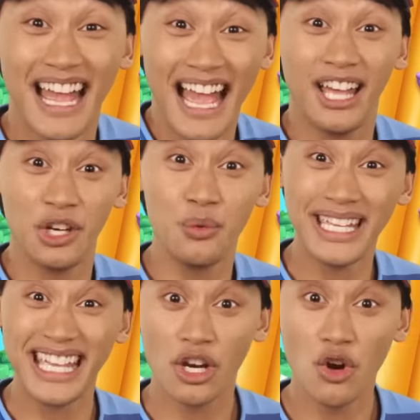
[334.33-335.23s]
How do we
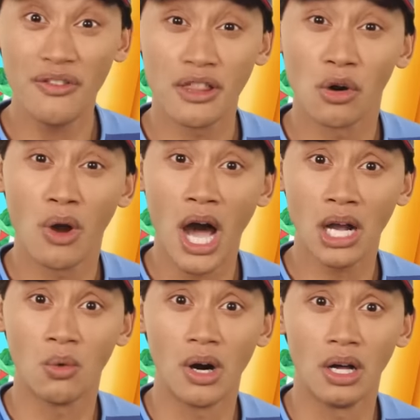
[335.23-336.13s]
get over the
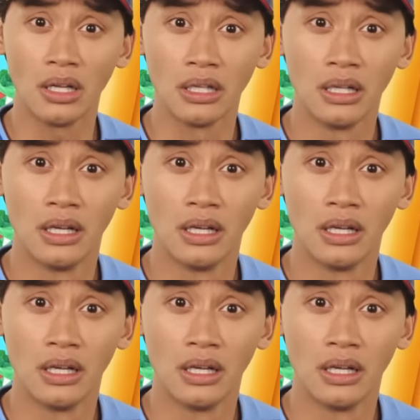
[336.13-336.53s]
rock wall?